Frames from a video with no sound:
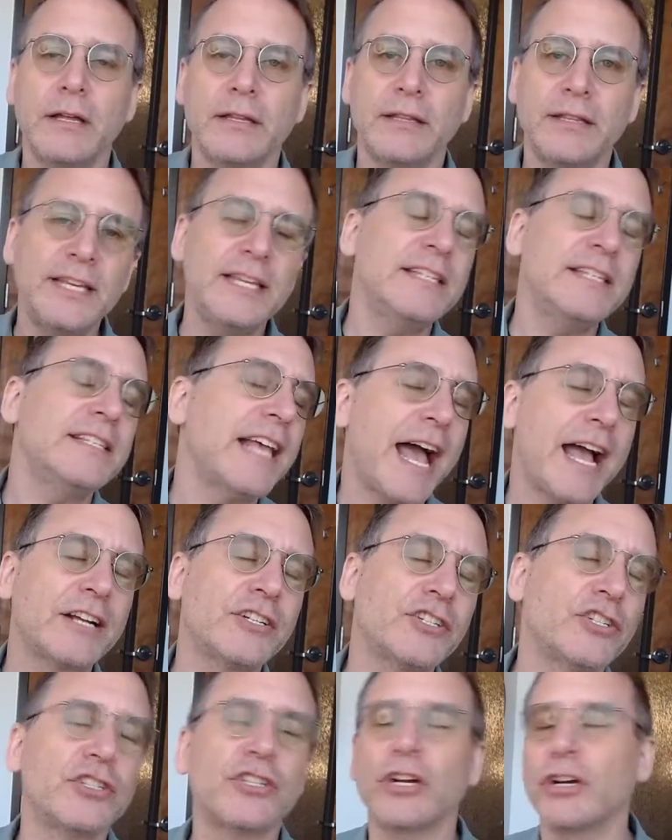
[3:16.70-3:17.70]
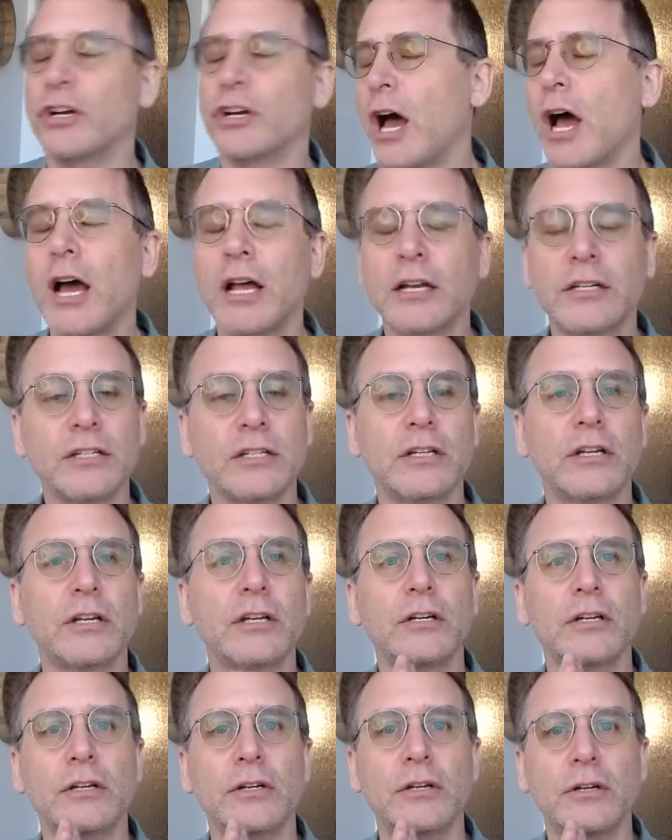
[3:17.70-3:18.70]
These actions are not
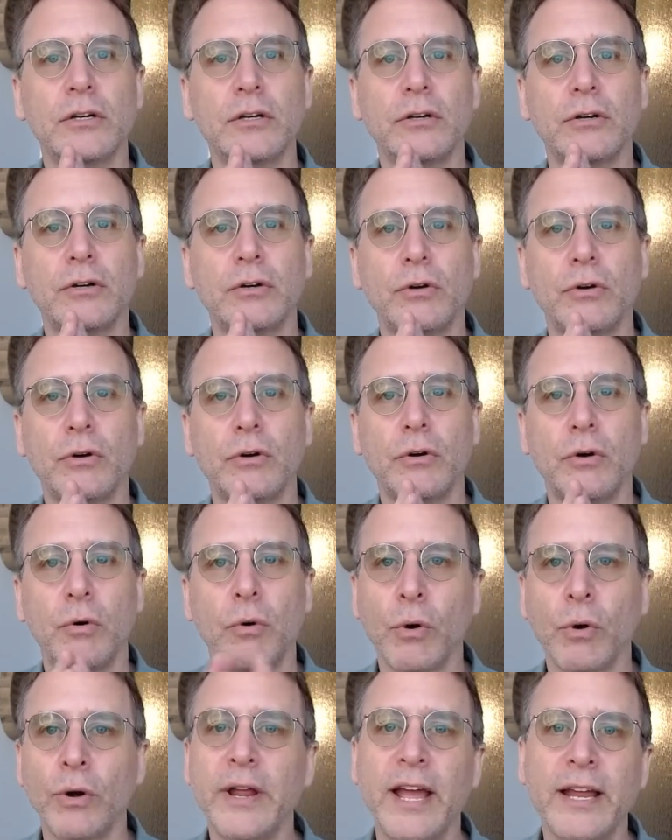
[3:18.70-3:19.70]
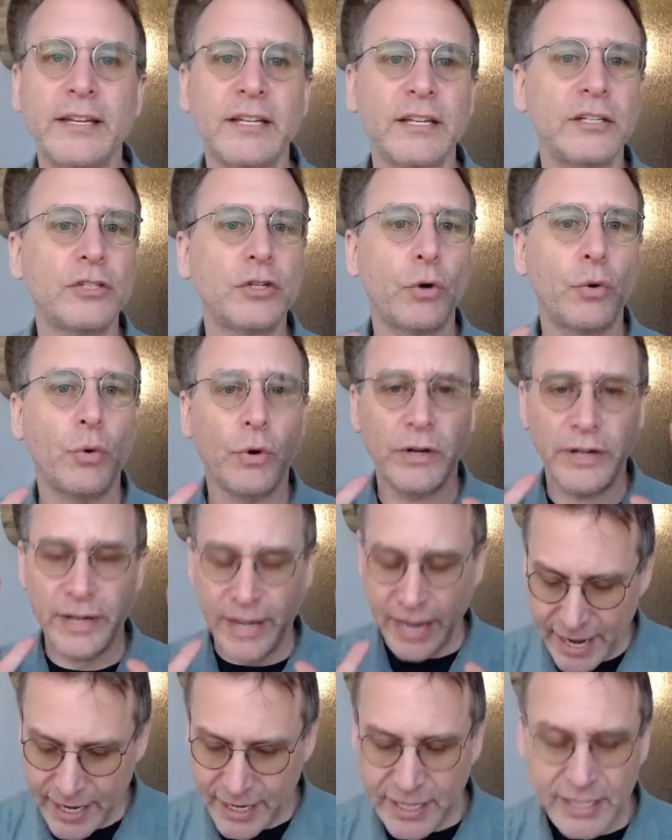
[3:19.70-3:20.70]
oriented toward
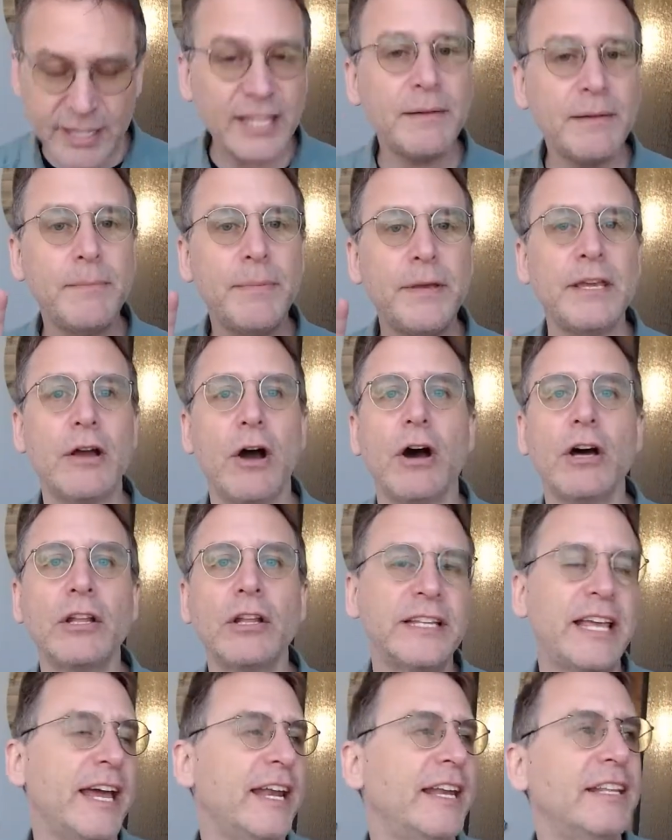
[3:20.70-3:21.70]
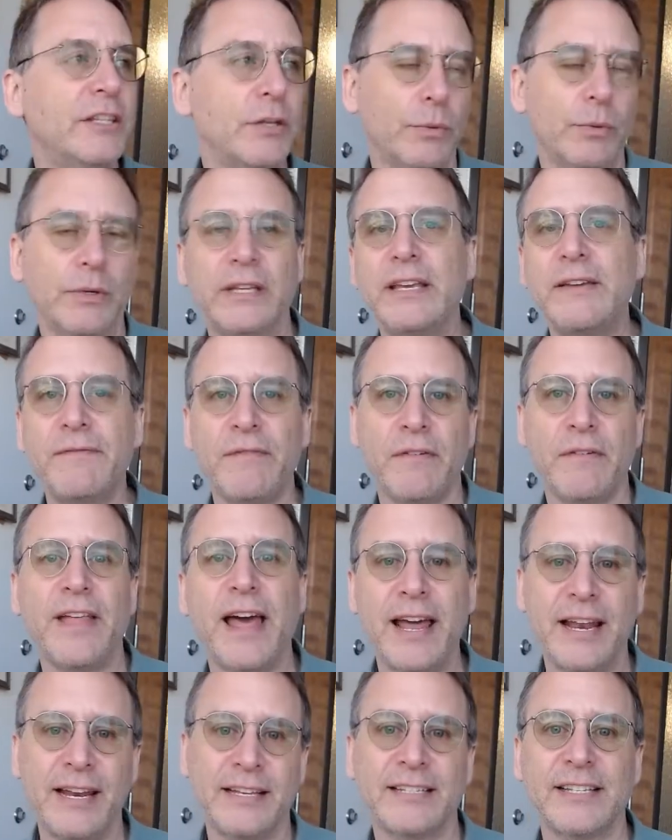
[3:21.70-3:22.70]
anything beyond getting the relief of
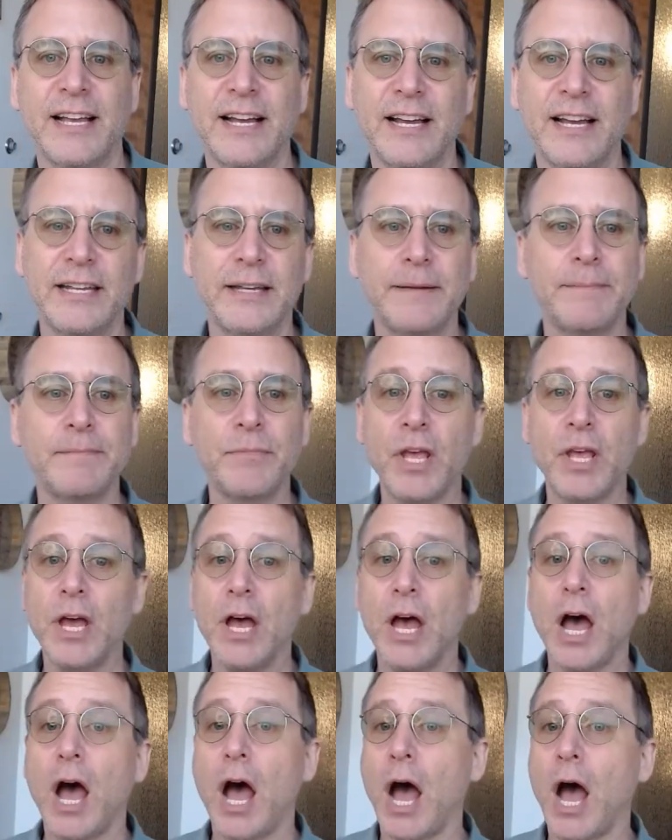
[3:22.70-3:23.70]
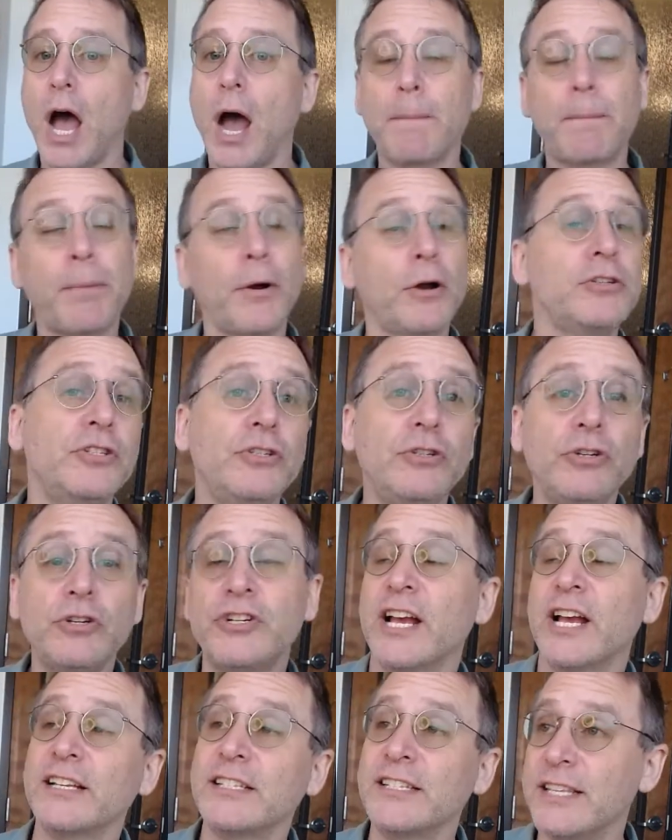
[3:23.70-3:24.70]
that anxiety. A person who
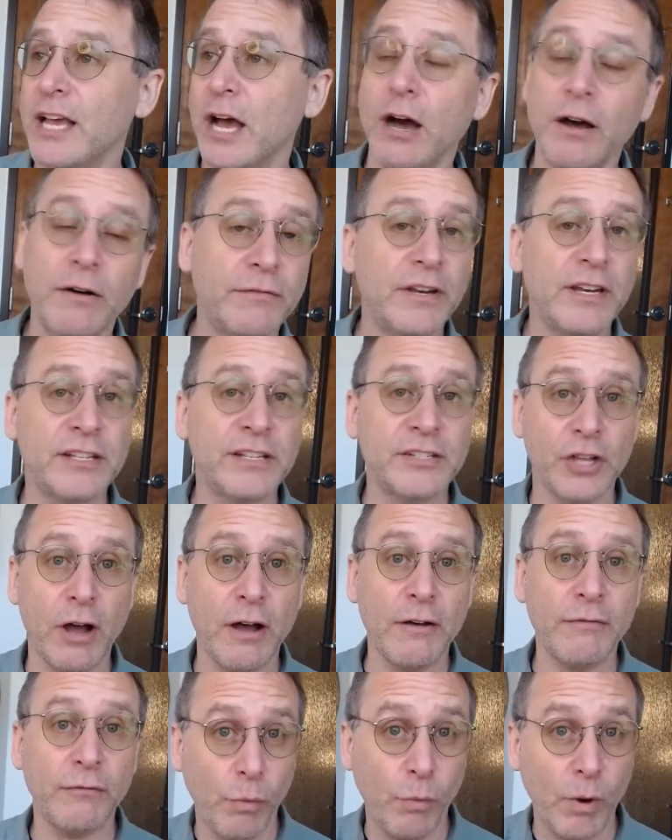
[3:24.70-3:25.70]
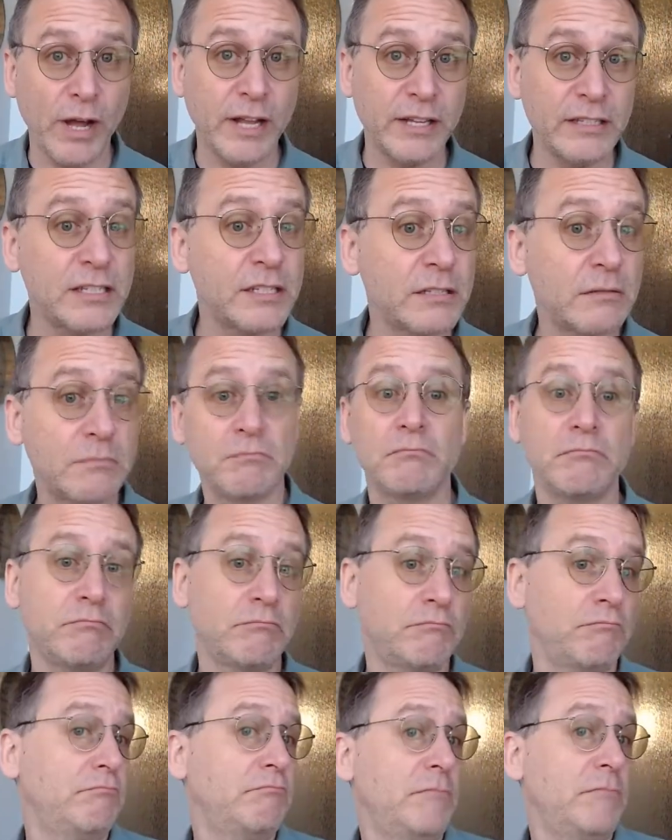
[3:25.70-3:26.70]
checks the oven is off once
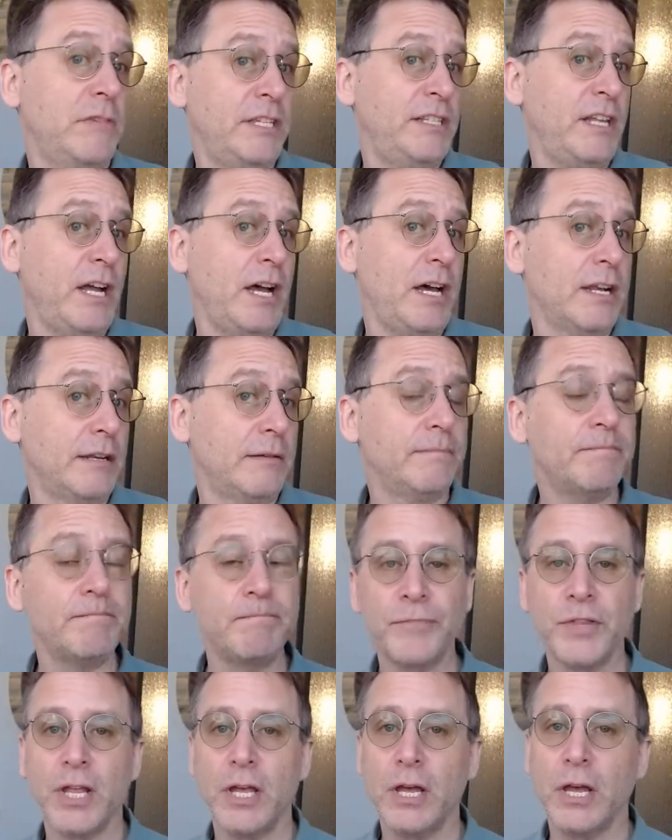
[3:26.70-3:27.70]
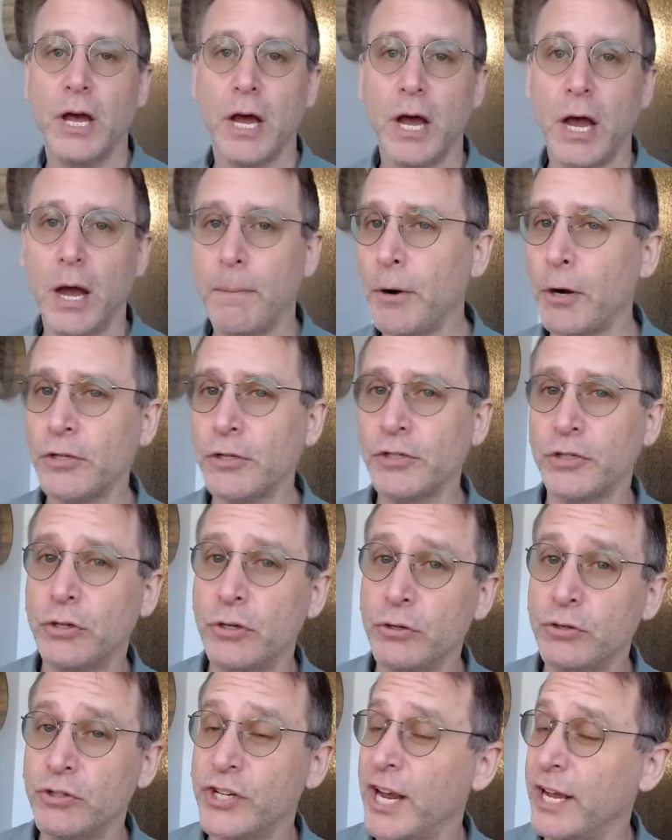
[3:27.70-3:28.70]
is done. A person
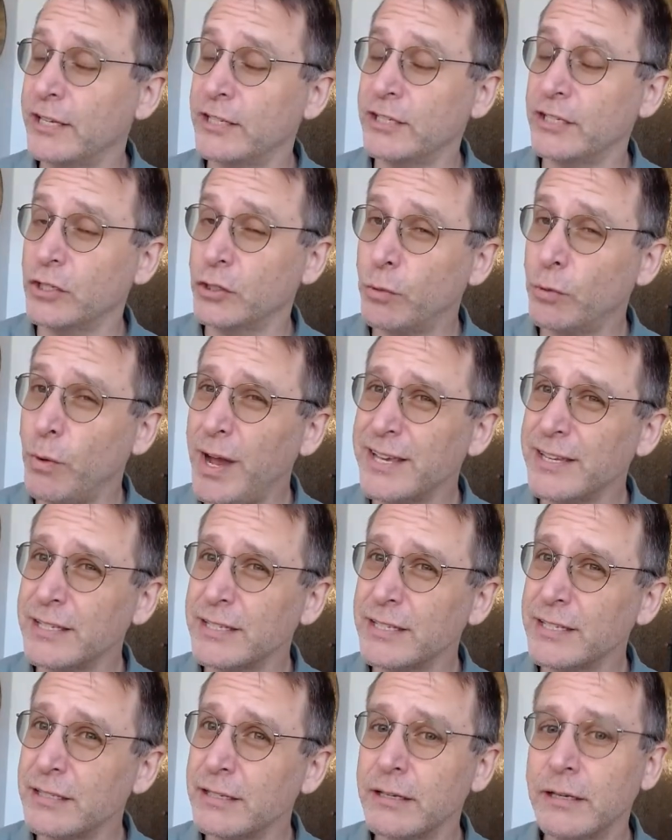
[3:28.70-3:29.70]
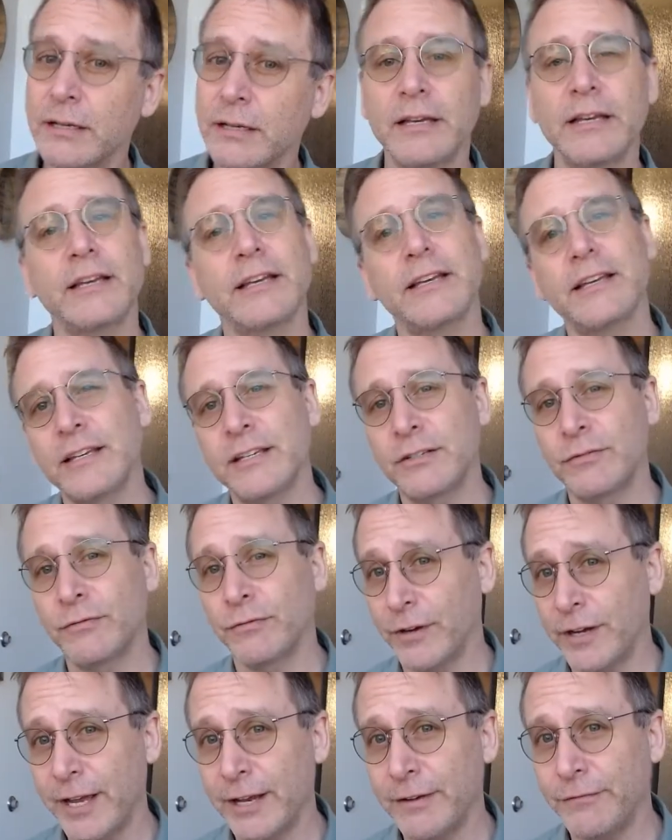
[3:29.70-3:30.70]
who checks it twice is
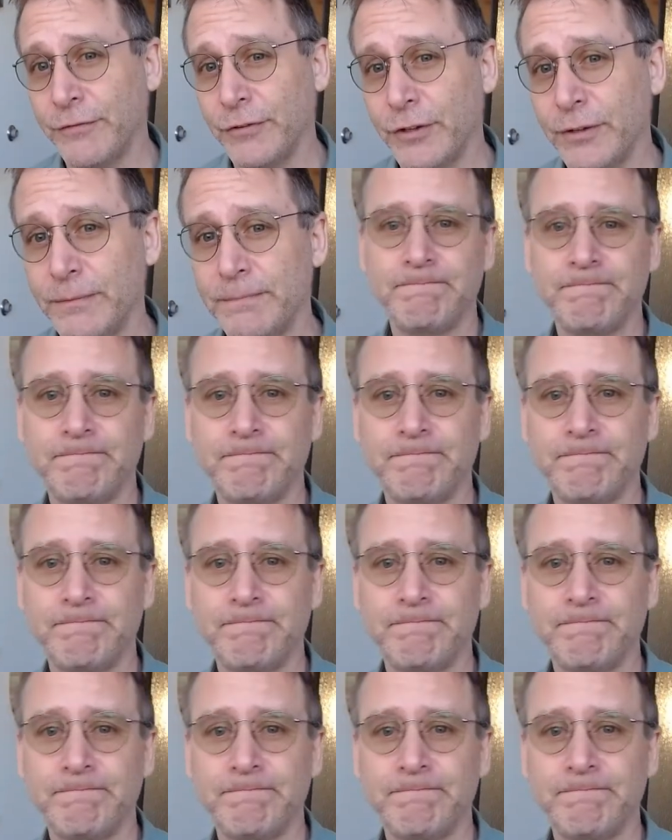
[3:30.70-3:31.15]
forgetful.